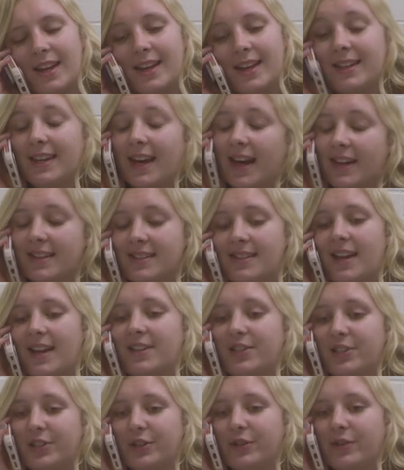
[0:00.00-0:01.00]
Yes, I
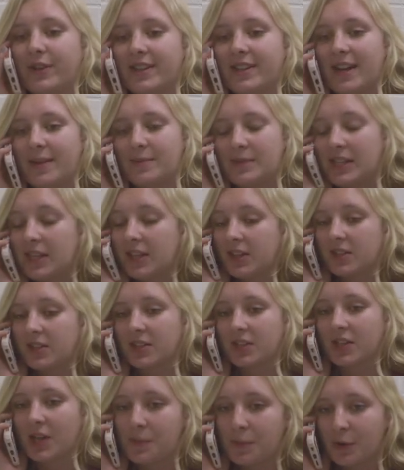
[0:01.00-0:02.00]
do, and I'm seeing there's
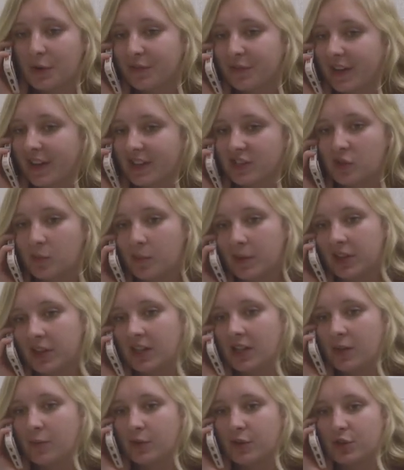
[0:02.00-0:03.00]
a lot more
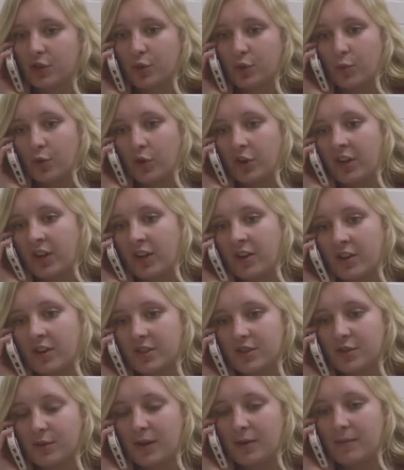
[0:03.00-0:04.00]
flexibility with Duarte
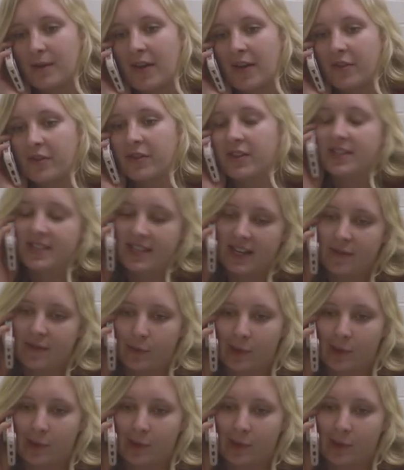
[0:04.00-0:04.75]
Nursery rather than Dave